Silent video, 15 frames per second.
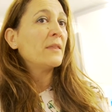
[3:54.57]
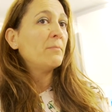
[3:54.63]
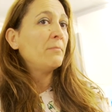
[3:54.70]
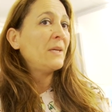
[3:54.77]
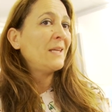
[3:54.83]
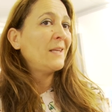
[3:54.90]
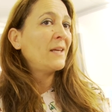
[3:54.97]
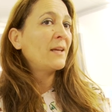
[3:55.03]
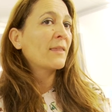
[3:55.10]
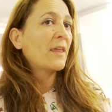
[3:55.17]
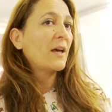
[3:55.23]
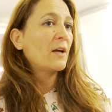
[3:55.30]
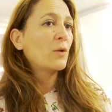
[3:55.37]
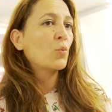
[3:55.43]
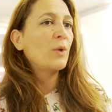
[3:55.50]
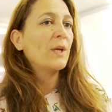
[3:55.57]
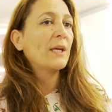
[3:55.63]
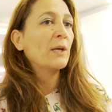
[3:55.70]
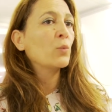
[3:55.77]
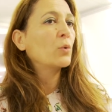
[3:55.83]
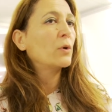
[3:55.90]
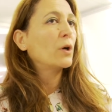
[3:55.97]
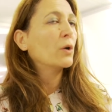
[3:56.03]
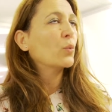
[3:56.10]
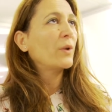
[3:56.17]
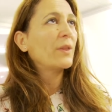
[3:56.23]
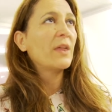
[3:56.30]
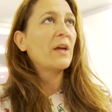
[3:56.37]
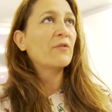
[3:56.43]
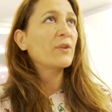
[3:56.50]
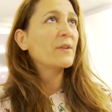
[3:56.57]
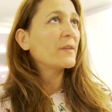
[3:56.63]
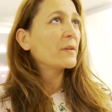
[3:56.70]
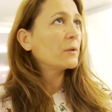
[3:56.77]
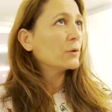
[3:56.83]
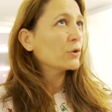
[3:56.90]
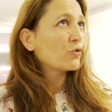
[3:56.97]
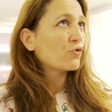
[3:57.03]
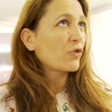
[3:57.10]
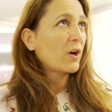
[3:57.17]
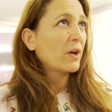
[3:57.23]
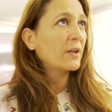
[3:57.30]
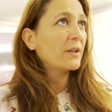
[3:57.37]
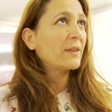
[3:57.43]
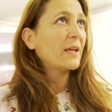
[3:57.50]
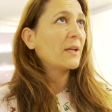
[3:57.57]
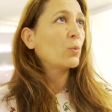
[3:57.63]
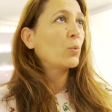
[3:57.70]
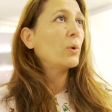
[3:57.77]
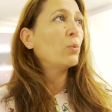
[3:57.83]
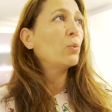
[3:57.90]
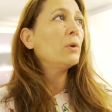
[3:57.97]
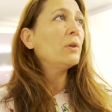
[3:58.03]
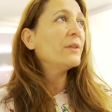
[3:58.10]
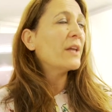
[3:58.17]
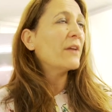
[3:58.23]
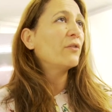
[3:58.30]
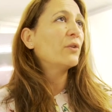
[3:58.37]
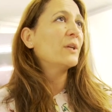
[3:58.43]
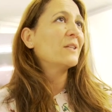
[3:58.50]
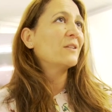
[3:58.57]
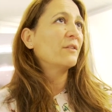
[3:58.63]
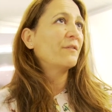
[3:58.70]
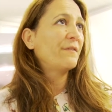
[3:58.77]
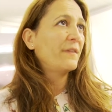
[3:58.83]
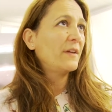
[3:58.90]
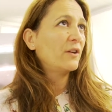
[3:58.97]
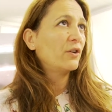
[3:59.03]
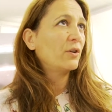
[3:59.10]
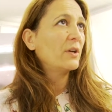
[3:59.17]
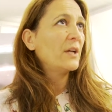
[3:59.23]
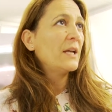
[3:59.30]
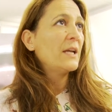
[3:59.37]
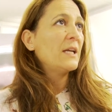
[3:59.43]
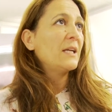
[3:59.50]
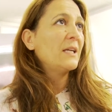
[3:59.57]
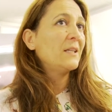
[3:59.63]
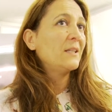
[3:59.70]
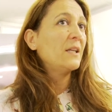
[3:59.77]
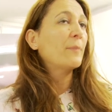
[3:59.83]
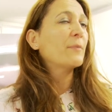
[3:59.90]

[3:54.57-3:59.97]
meaning that we can work with every single drug, that we will never interfere in the